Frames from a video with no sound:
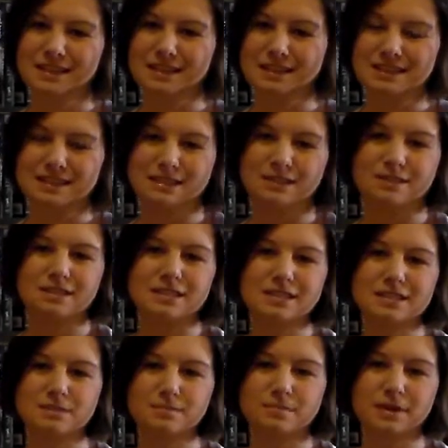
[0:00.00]
this
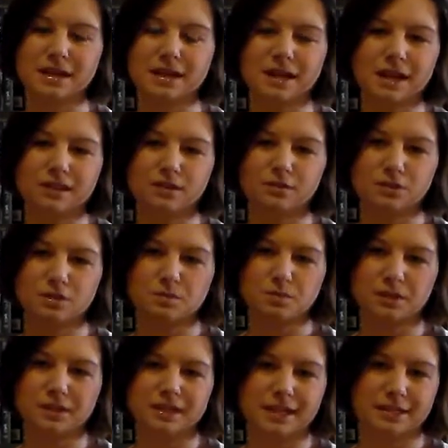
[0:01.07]
series, but I got the first
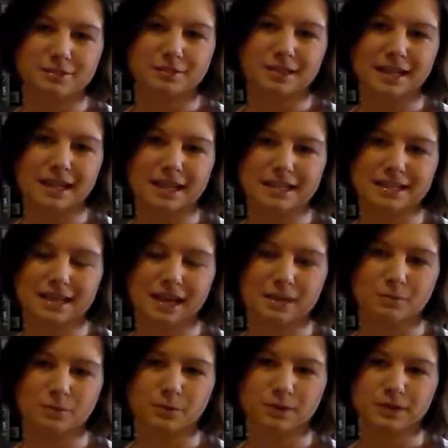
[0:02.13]
book now and
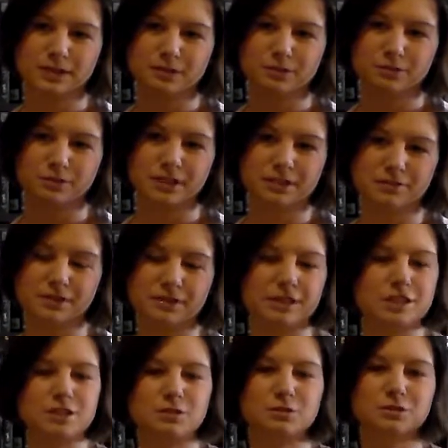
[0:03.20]
I'm going to read it very
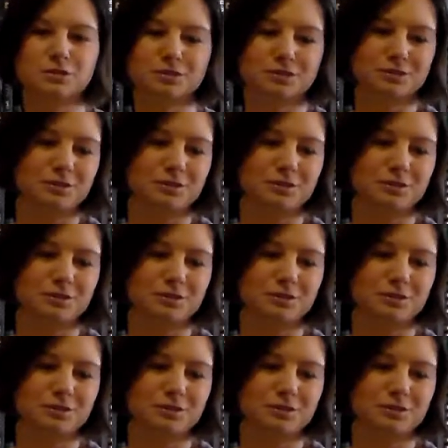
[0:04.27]
soon.